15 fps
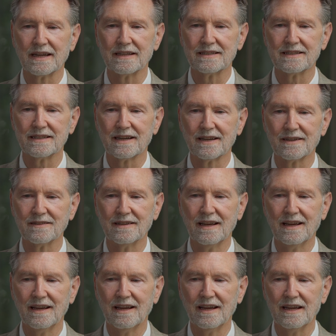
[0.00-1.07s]
get uh,
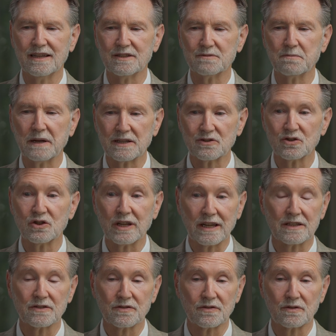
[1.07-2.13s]
his best
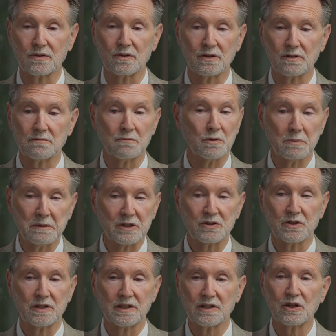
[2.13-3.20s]
chance for
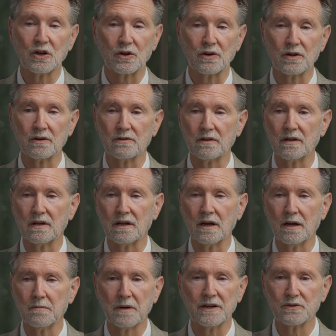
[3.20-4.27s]
remission and cure
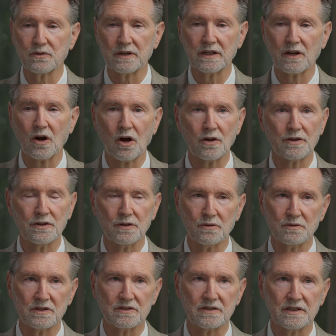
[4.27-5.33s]
uh, by treating all the
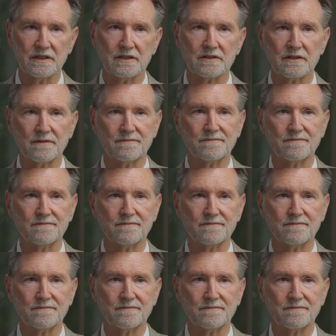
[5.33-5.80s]
known disease.